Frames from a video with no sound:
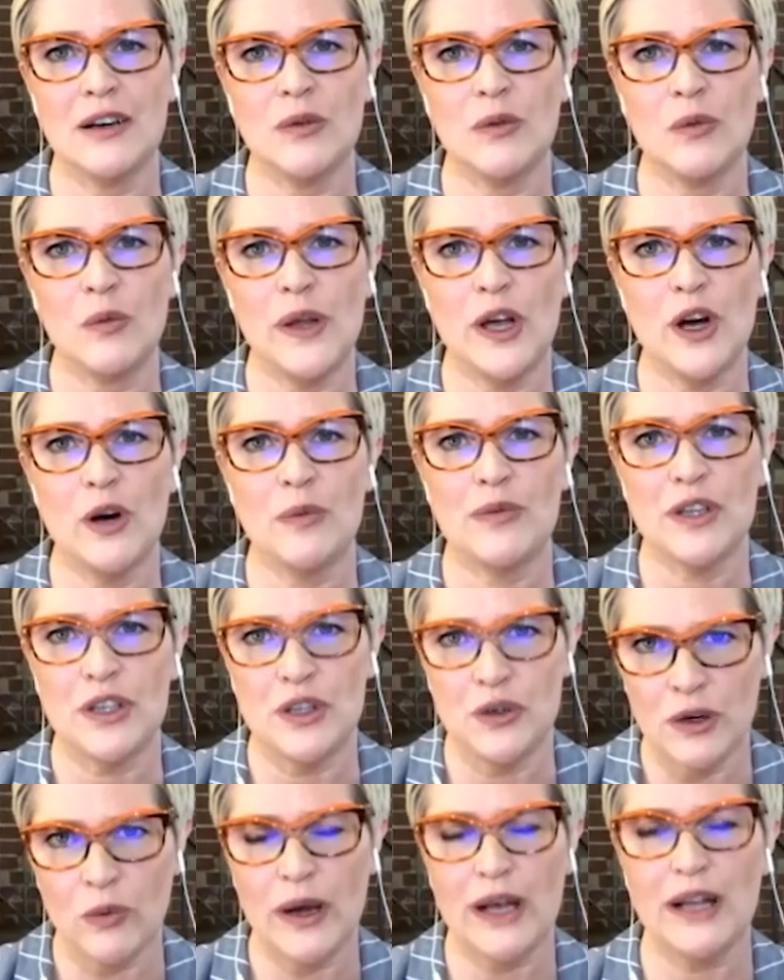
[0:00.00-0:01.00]
we hope that you
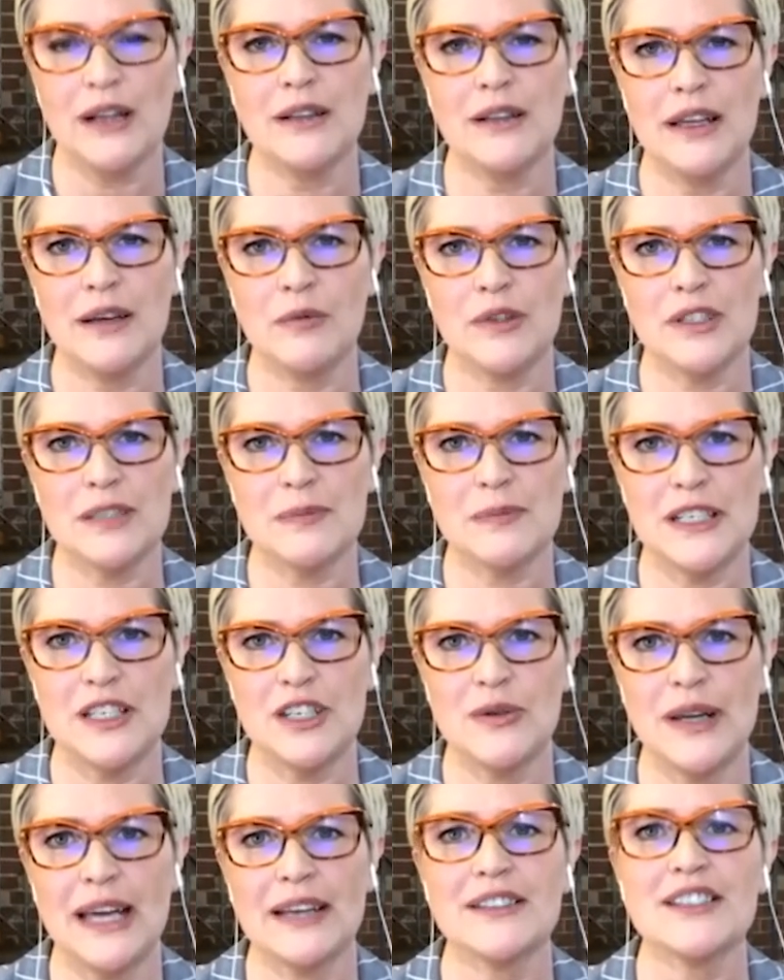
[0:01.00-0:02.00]
are well, and we'll speak to you
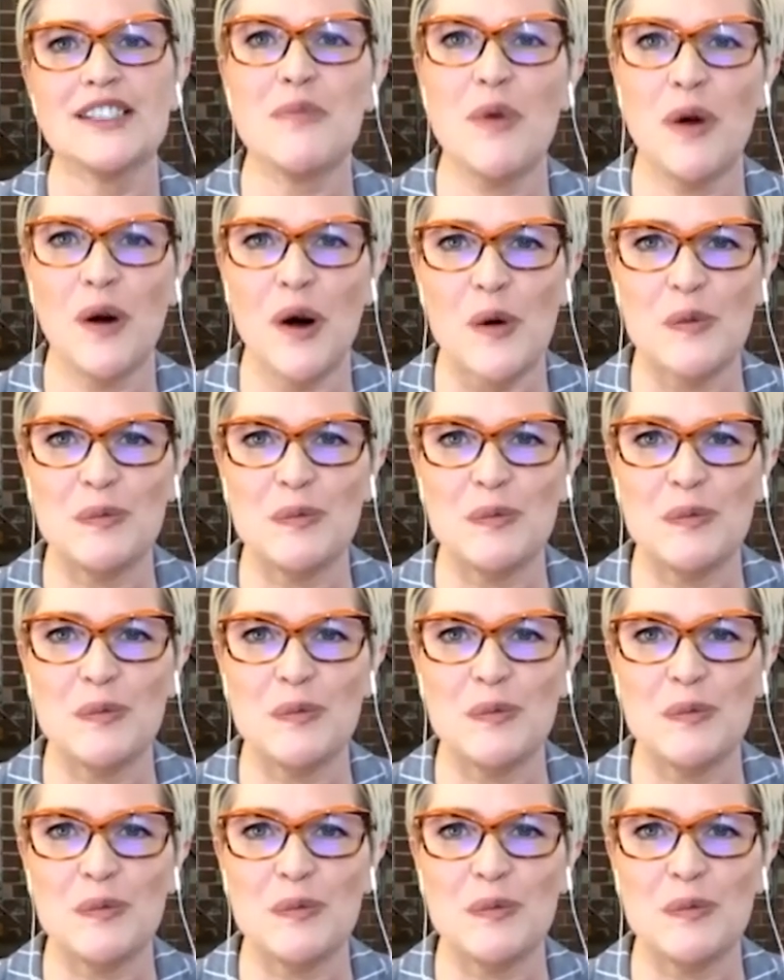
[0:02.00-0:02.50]
again tomorrow.